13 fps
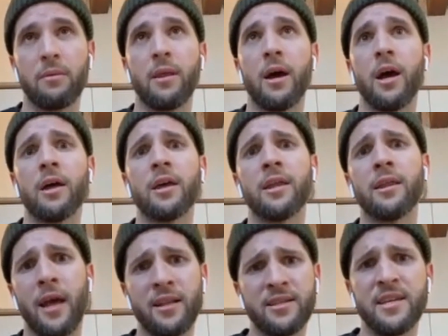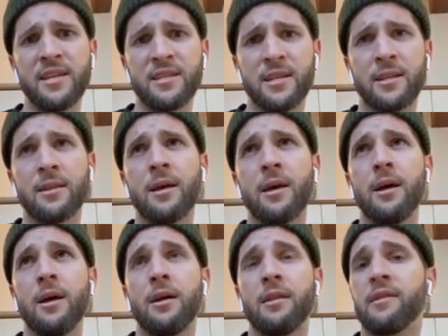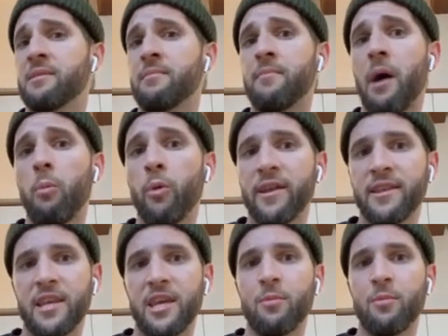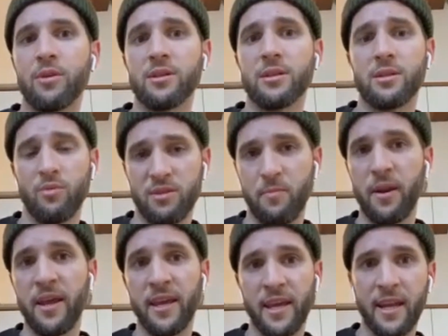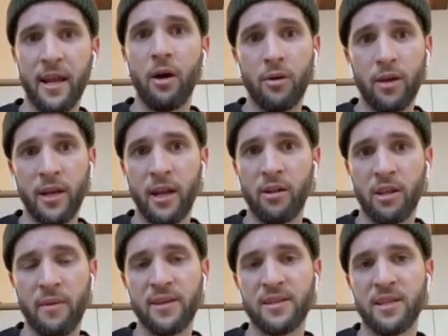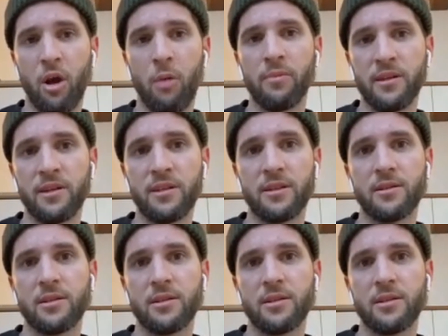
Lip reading: In that season, the Zimbabwean team was playing in our domestic competition.